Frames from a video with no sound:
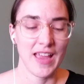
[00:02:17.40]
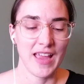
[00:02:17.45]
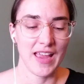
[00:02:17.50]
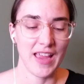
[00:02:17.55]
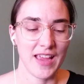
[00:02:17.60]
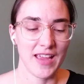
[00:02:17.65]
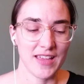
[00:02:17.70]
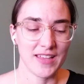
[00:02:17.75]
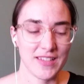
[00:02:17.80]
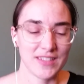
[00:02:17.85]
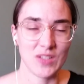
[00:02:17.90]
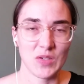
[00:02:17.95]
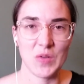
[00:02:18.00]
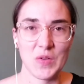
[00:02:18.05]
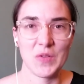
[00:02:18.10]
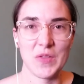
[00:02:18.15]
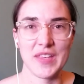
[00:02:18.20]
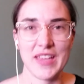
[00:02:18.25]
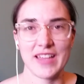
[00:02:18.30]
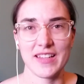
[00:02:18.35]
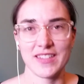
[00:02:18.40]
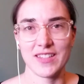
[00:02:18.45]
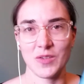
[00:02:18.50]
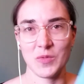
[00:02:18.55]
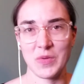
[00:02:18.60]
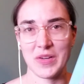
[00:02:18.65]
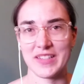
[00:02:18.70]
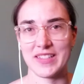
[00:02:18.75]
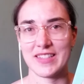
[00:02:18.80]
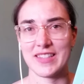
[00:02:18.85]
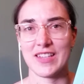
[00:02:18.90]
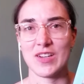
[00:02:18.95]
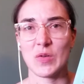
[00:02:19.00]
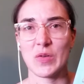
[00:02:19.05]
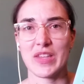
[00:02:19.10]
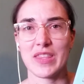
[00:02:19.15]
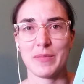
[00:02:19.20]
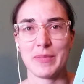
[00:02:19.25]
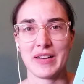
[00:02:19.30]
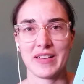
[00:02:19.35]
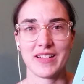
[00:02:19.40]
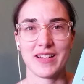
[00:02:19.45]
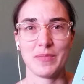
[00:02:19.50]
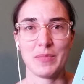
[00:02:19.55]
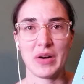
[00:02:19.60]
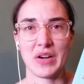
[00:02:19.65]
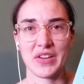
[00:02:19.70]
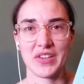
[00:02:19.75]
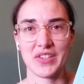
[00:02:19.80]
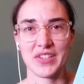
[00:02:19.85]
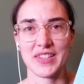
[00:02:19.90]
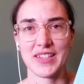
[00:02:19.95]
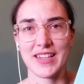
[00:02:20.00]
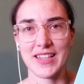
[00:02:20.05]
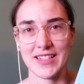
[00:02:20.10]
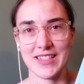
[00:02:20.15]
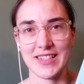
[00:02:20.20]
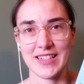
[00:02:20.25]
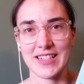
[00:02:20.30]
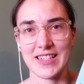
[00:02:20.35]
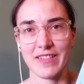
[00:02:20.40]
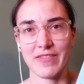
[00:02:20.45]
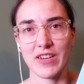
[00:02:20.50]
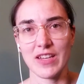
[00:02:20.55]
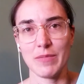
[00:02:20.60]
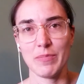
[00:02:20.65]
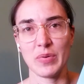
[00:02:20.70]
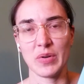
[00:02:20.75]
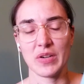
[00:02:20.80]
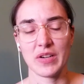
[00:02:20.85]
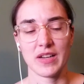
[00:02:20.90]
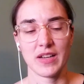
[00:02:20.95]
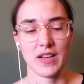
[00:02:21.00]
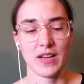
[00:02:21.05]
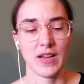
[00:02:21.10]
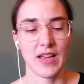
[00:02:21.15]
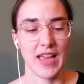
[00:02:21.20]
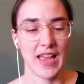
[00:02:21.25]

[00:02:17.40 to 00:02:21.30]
And so the answer was the North American Martyrs Kids Activity Book,